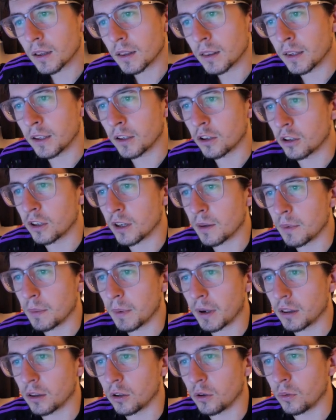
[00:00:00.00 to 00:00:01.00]
Lincoln getting beat
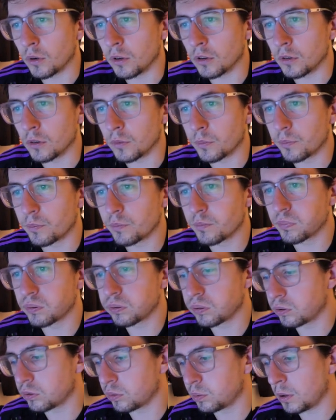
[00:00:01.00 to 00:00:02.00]
by Luton.
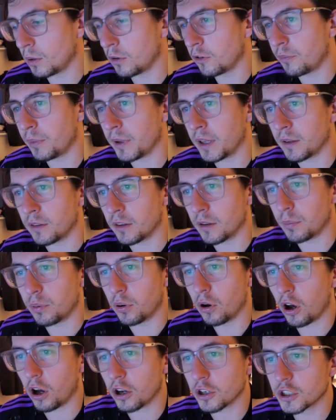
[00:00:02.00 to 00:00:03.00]
Plymouth beating the
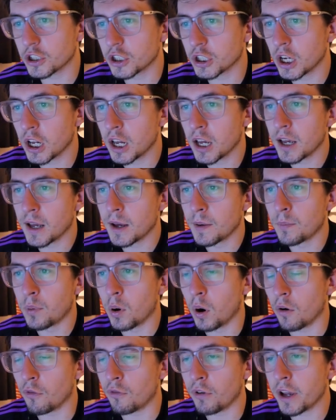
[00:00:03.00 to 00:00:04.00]
Posh.
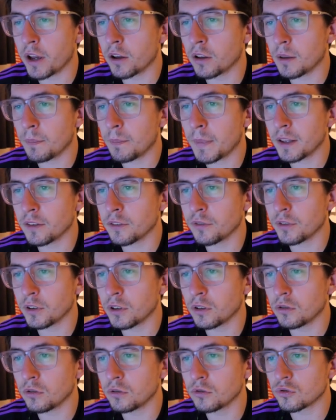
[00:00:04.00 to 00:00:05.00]
Port Vale and
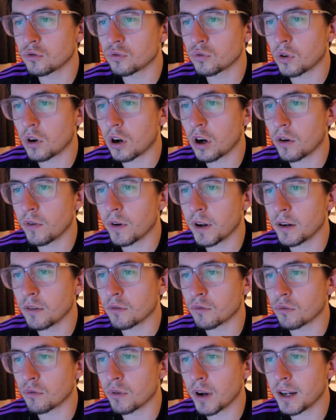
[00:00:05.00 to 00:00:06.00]
Mansfield drawing.
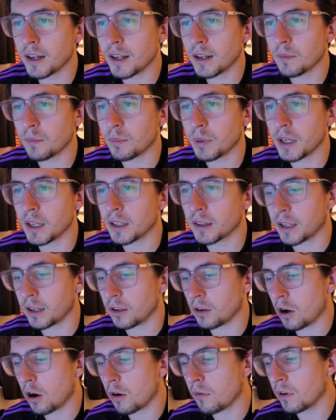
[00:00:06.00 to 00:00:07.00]
Reading beating
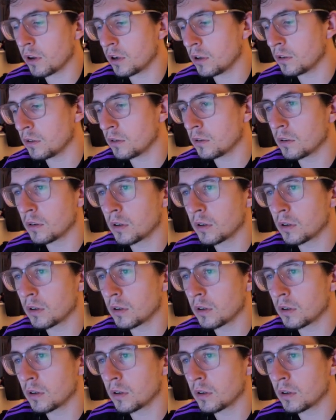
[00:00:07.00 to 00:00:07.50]
Leyton Orient.